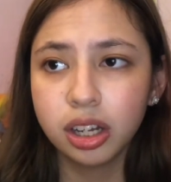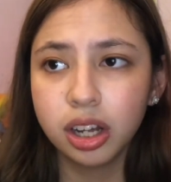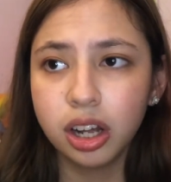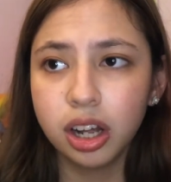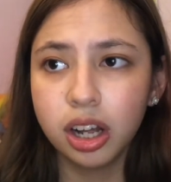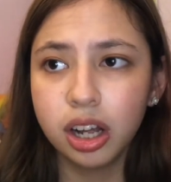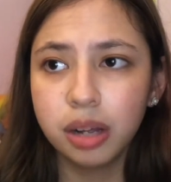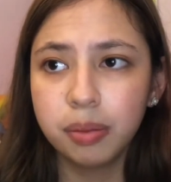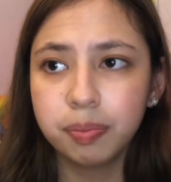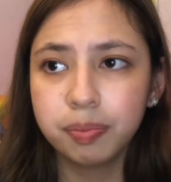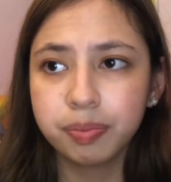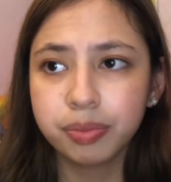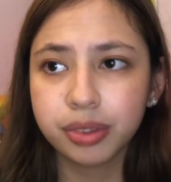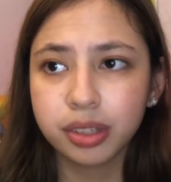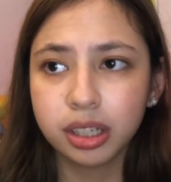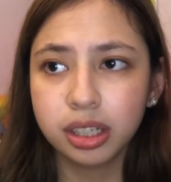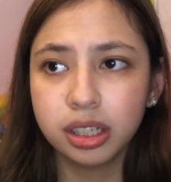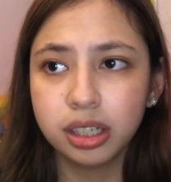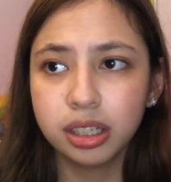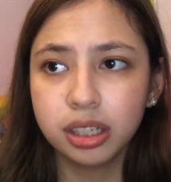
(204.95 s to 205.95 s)

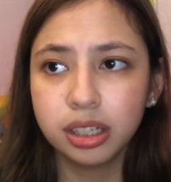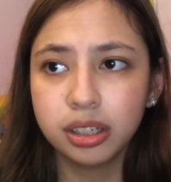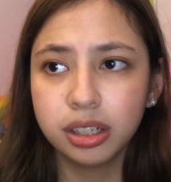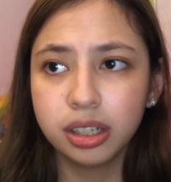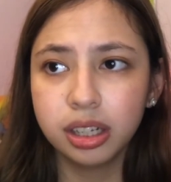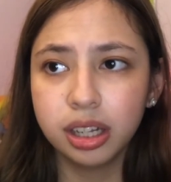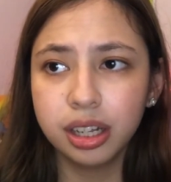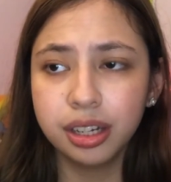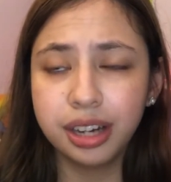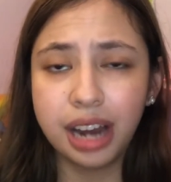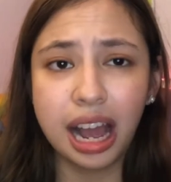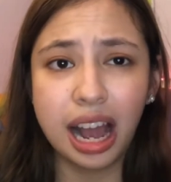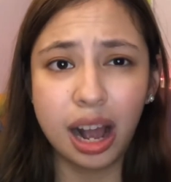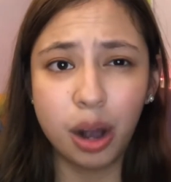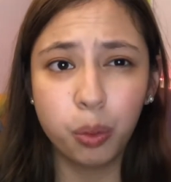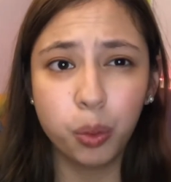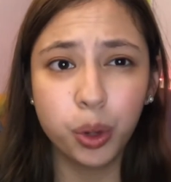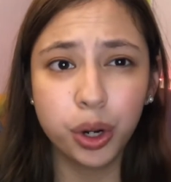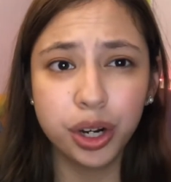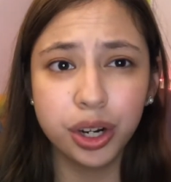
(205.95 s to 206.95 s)
an
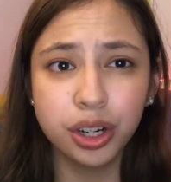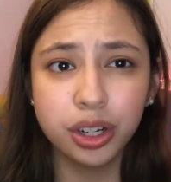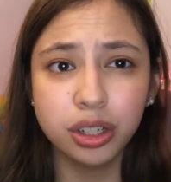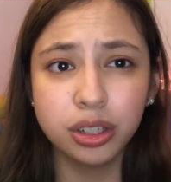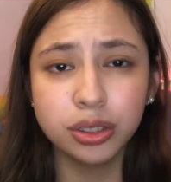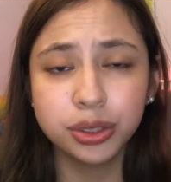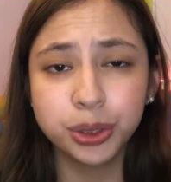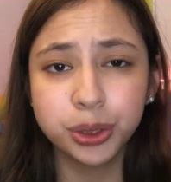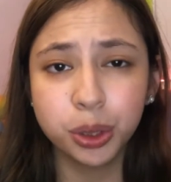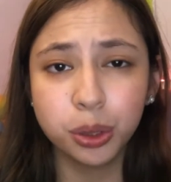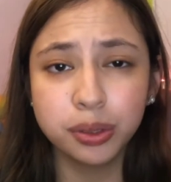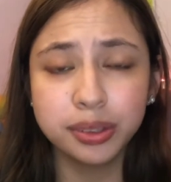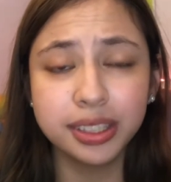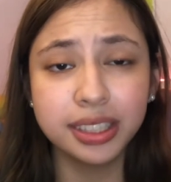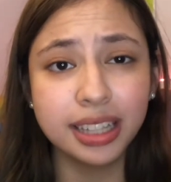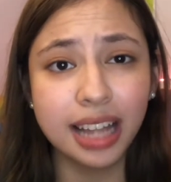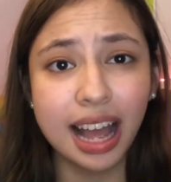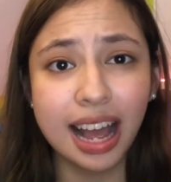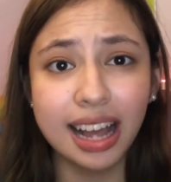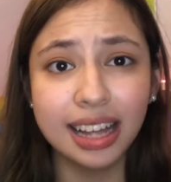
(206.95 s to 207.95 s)
hour or so to
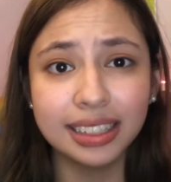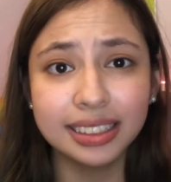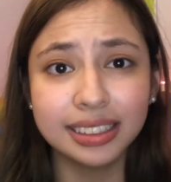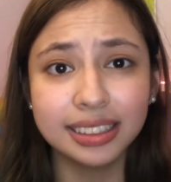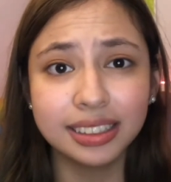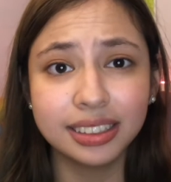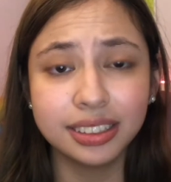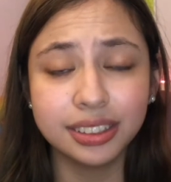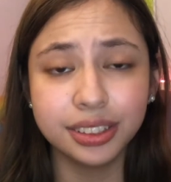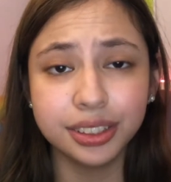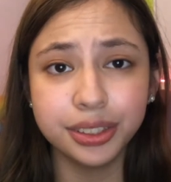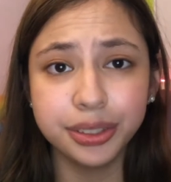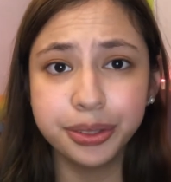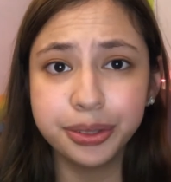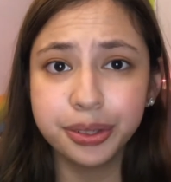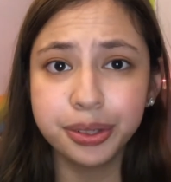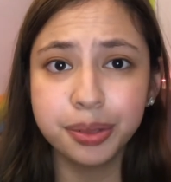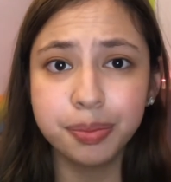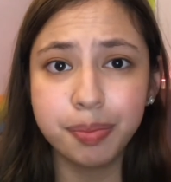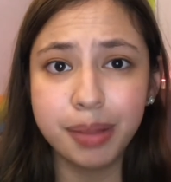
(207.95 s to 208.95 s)
last, you
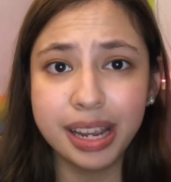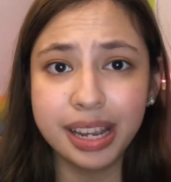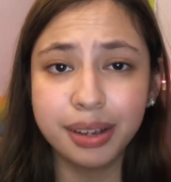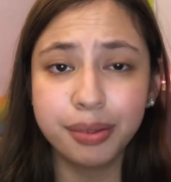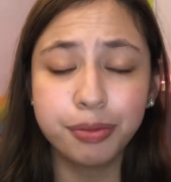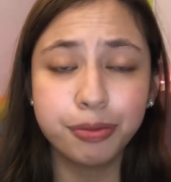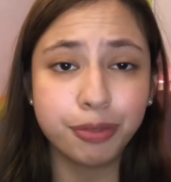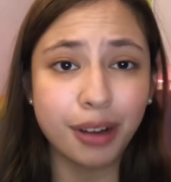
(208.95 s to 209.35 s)
could make